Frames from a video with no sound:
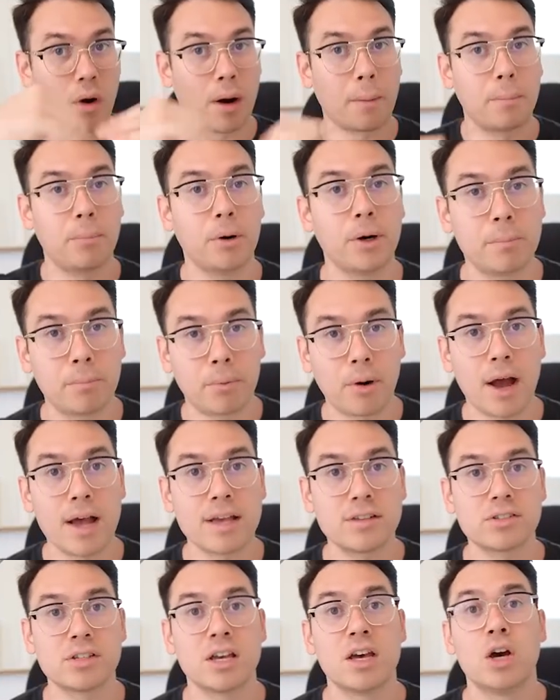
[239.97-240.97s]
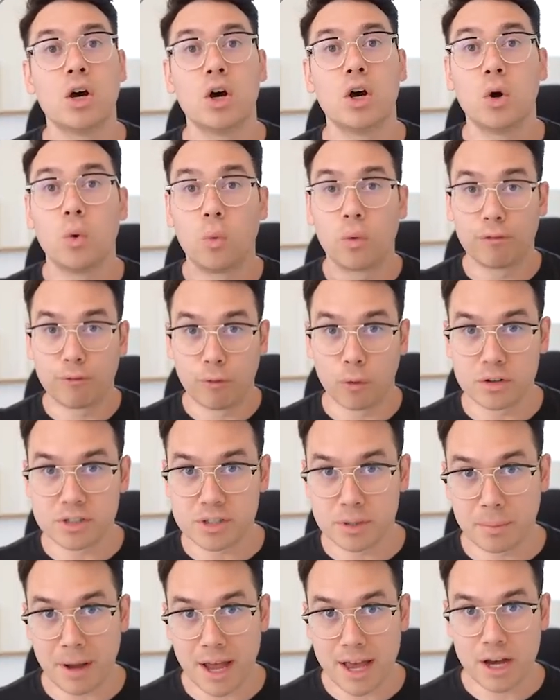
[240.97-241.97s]
our put price. We're forced
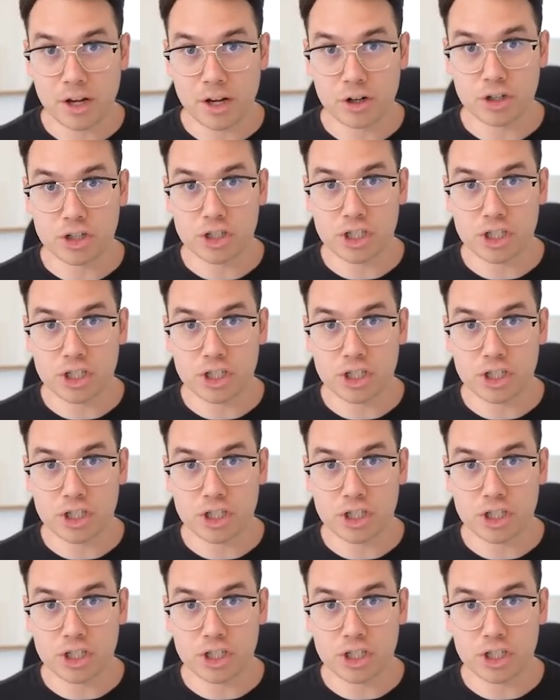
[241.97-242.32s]
to buy 100